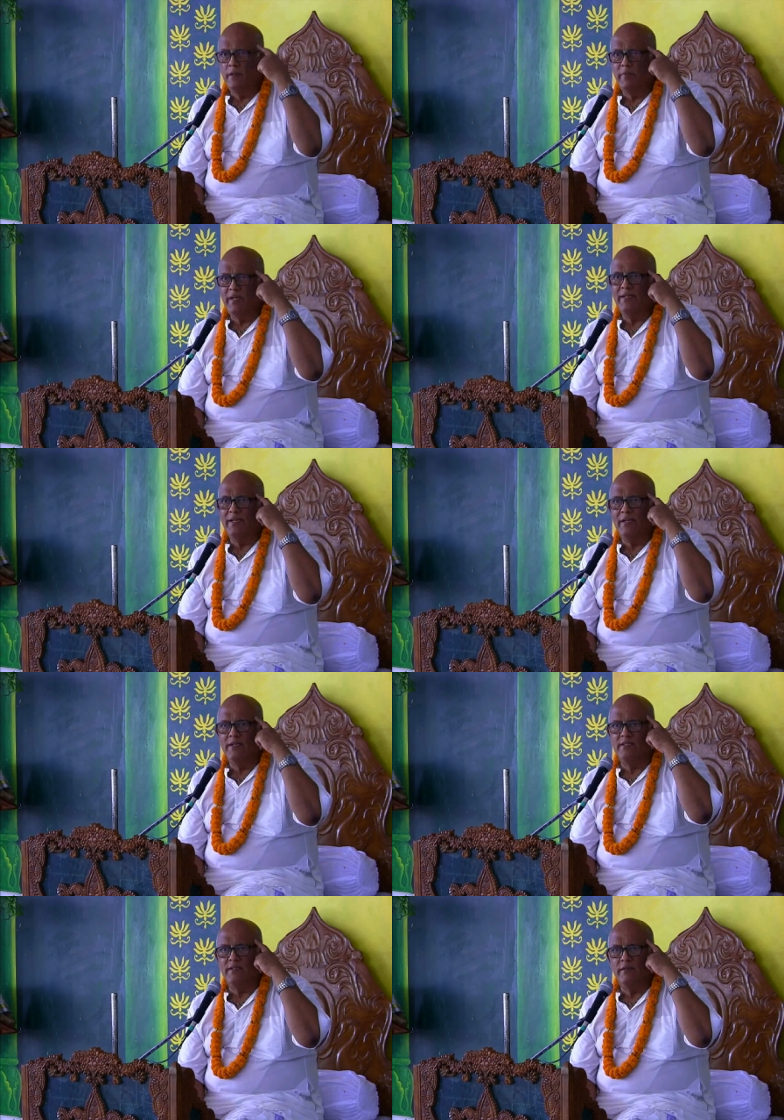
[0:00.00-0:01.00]
The big deal
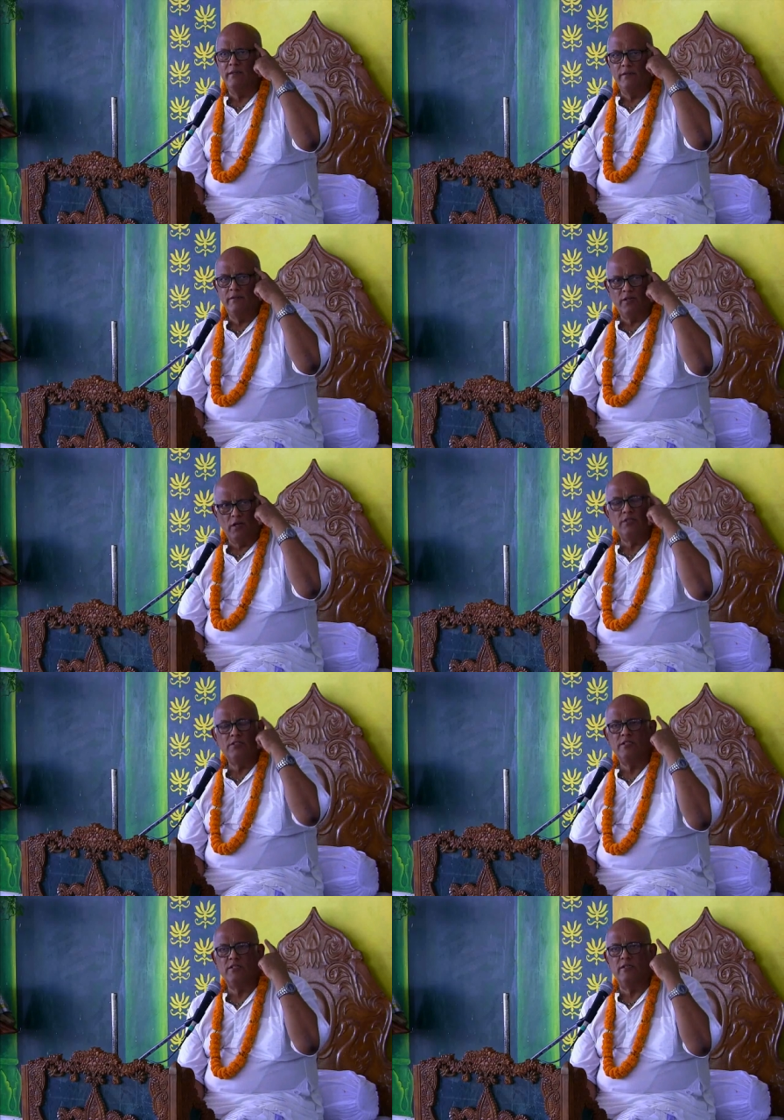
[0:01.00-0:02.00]
is the
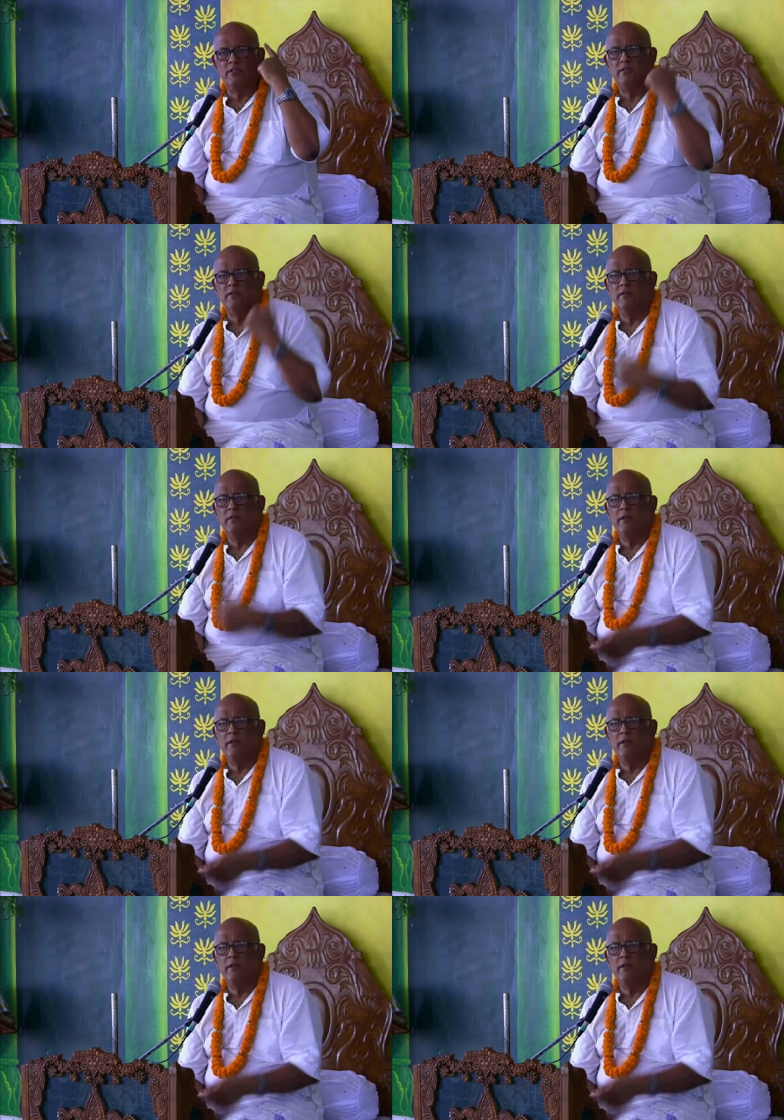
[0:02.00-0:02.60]
consciousness.